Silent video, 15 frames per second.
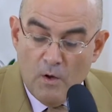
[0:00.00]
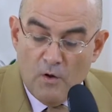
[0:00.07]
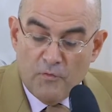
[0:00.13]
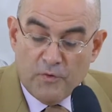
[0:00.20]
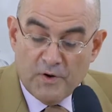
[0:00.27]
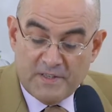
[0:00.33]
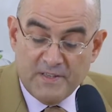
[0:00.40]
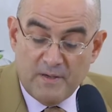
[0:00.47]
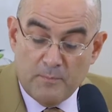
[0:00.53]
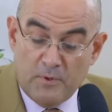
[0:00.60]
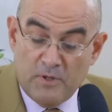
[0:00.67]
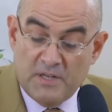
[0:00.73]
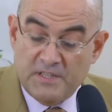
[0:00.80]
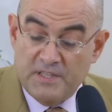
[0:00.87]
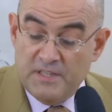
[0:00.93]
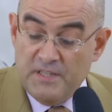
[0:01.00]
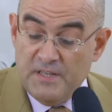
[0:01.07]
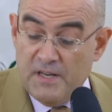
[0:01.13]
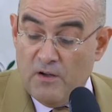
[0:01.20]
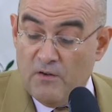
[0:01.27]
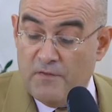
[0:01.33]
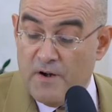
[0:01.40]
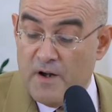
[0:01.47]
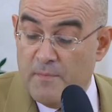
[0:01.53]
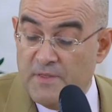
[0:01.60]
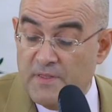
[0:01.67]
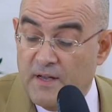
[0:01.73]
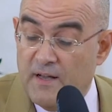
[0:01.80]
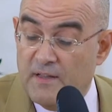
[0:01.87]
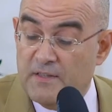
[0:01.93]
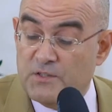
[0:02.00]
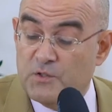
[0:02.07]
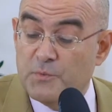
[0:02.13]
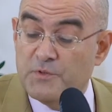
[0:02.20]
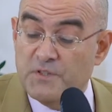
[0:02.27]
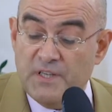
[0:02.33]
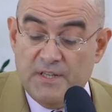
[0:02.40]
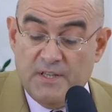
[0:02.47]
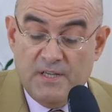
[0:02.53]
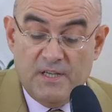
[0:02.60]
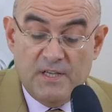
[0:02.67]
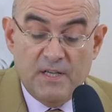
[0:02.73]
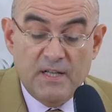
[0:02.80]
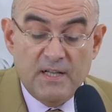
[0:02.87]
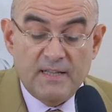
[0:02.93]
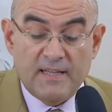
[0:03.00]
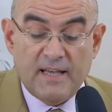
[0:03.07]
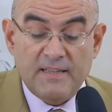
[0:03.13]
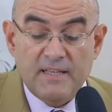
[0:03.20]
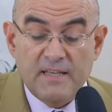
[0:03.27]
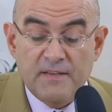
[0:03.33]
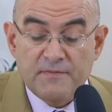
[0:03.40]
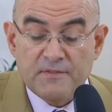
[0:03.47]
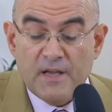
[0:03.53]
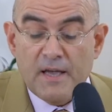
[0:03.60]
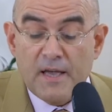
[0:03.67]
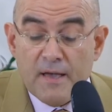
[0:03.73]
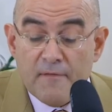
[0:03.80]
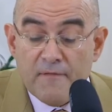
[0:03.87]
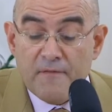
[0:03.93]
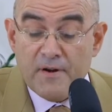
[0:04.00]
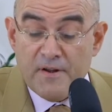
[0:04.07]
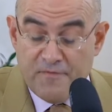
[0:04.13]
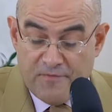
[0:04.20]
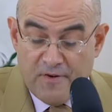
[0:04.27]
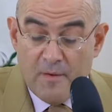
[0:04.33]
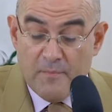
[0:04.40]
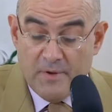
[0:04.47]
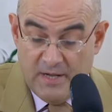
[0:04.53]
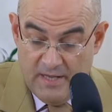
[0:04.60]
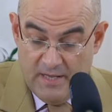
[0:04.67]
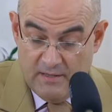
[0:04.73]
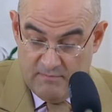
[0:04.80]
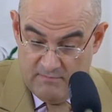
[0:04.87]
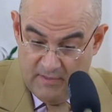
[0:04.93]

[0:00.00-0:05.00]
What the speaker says: For example, the Argentina government had a subsidy that gives every family